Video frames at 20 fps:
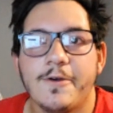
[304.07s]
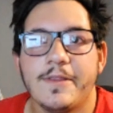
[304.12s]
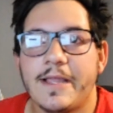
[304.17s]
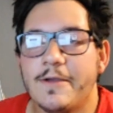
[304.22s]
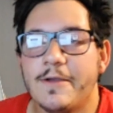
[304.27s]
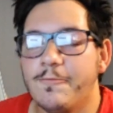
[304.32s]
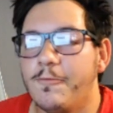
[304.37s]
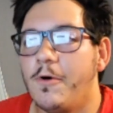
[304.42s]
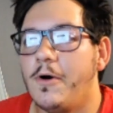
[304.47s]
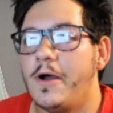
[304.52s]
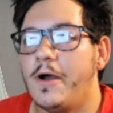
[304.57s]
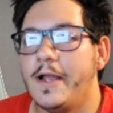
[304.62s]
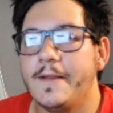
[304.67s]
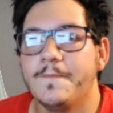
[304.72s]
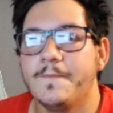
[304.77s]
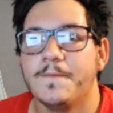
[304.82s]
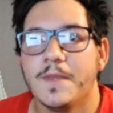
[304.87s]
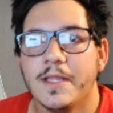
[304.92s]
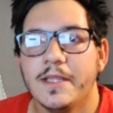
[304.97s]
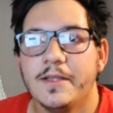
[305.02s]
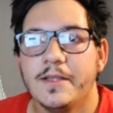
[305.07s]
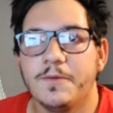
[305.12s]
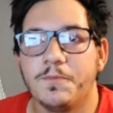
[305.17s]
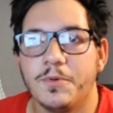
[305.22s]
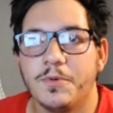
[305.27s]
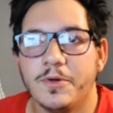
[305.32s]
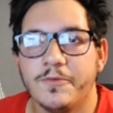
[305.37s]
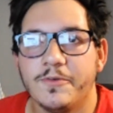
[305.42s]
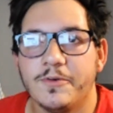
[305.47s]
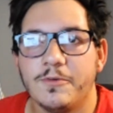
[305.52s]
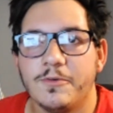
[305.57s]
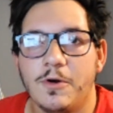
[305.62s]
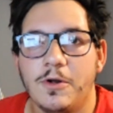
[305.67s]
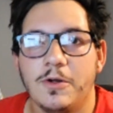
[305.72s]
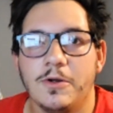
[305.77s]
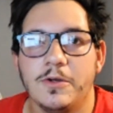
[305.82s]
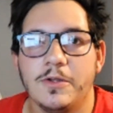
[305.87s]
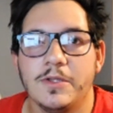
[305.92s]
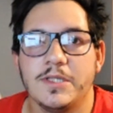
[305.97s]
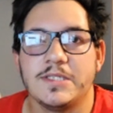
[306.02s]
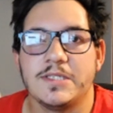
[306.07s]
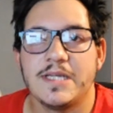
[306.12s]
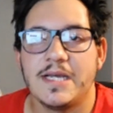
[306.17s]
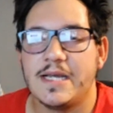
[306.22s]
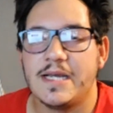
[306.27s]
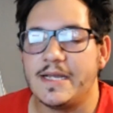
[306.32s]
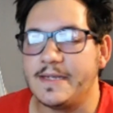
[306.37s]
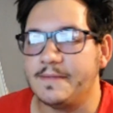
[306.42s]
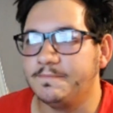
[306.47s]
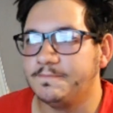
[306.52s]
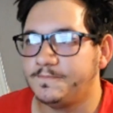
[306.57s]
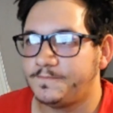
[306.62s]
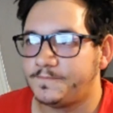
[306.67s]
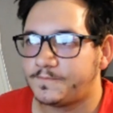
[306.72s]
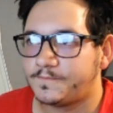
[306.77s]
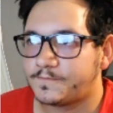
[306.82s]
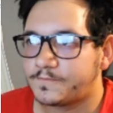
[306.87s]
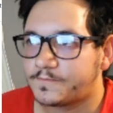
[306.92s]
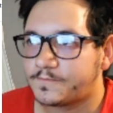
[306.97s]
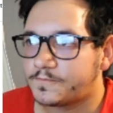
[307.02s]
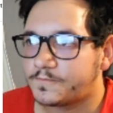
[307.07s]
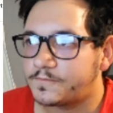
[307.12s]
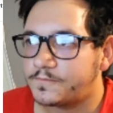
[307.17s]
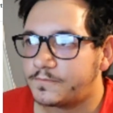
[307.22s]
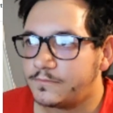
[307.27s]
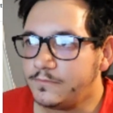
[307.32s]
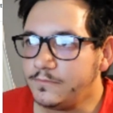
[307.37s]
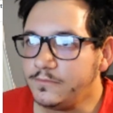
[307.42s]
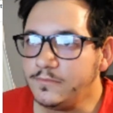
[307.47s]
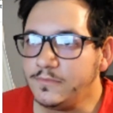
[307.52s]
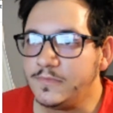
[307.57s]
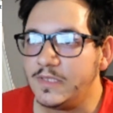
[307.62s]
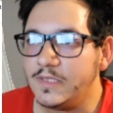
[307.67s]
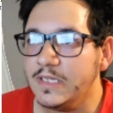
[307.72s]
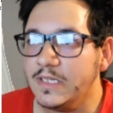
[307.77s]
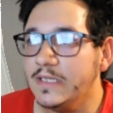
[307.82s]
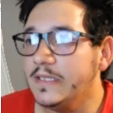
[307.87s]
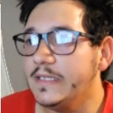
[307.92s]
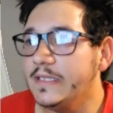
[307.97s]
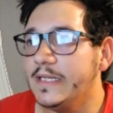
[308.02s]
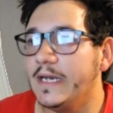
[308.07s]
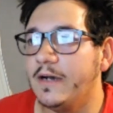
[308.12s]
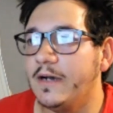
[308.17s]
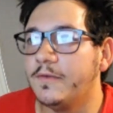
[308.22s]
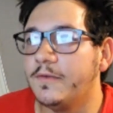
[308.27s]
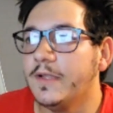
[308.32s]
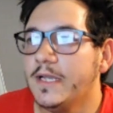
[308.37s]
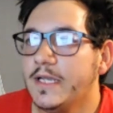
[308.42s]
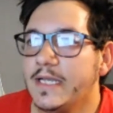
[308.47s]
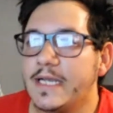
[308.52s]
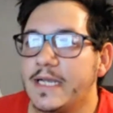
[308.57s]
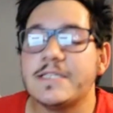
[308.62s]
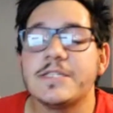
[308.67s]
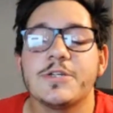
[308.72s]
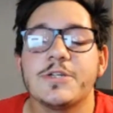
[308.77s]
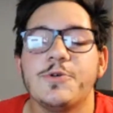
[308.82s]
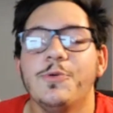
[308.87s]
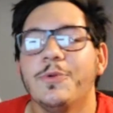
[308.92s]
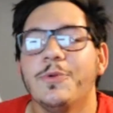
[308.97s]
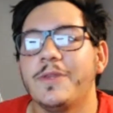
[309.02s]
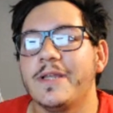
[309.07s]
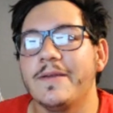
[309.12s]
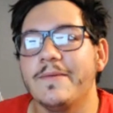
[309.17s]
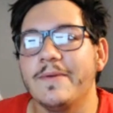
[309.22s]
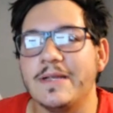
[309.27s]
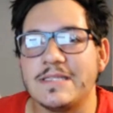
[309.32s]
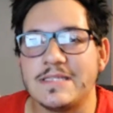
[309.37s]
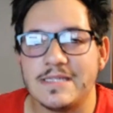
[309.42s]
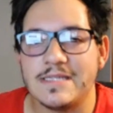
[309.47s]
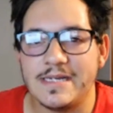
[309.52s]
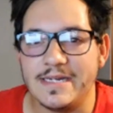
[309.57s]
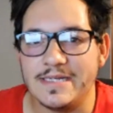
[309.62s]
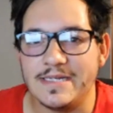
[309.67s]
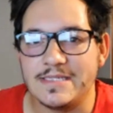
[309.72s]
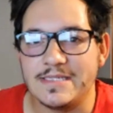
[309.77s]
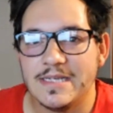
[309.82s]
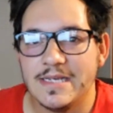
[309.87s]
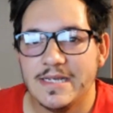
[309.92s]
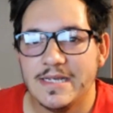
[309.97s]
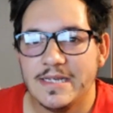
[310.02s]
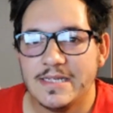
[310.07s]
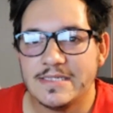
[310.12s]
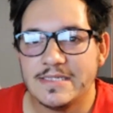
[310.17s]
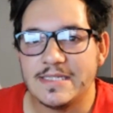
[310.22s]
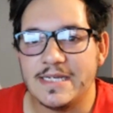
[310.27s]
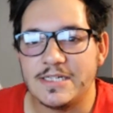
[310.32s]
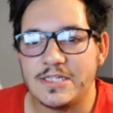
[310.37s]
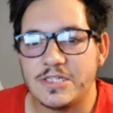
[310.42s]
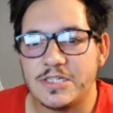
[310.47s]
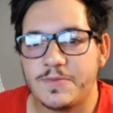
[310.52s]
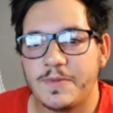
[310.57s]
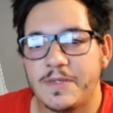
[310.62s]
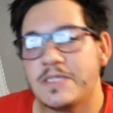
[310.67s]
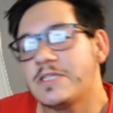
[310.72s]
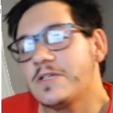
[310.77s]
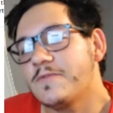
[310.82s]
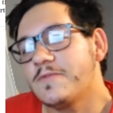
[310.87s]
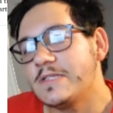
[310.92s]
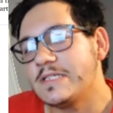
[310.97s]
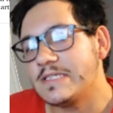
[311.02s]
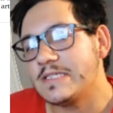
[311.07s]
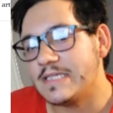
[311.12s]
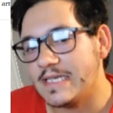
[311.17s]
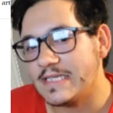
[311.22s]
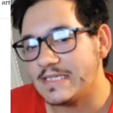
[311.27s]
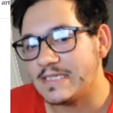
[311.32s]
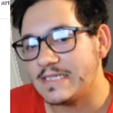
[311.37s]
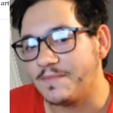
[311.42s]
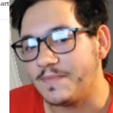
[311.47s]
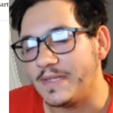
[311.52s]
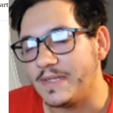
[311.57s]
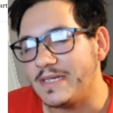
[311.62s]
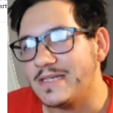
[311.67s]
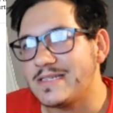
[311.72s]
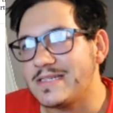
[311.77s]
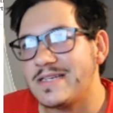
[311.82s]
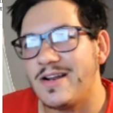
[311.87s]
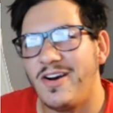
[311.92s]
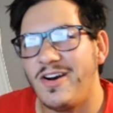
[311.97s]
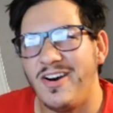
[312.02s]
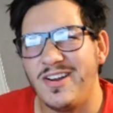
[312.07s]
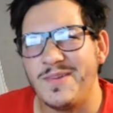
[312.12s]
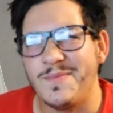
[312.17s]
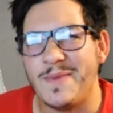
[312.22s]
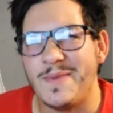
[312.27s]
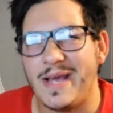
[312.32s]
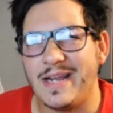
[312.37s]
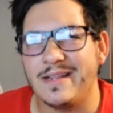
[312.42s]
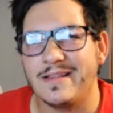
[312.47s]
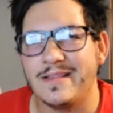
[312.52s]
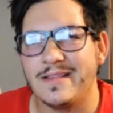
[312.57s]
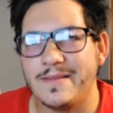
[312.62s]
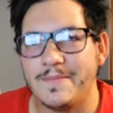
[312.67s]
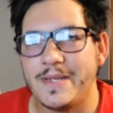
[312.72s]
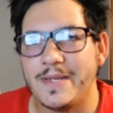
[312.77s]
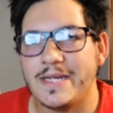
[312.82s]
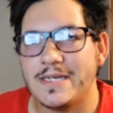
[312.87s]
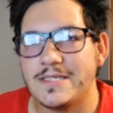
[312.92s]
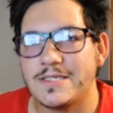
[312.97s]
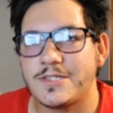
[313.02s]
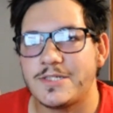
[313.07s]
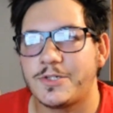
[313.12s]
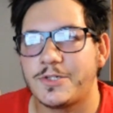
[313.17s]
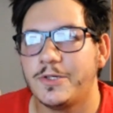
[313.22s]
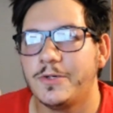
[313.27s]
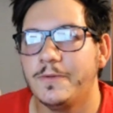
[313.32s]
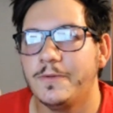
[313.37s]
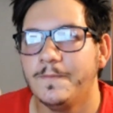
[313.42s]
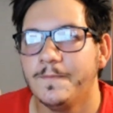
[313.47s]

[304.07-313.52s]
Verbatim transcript: want they're proven wrong all the time now, that's the cool thing about science is that just because someone says something doesn't automatically mean it's true,